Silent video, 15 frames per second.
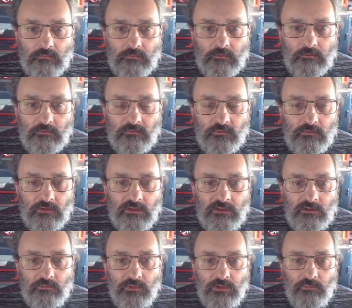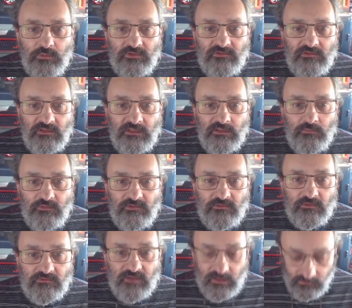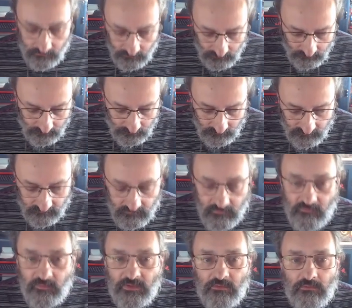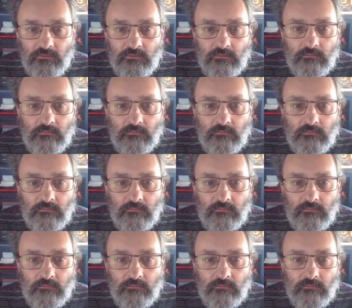So here we see the tiger, but it's because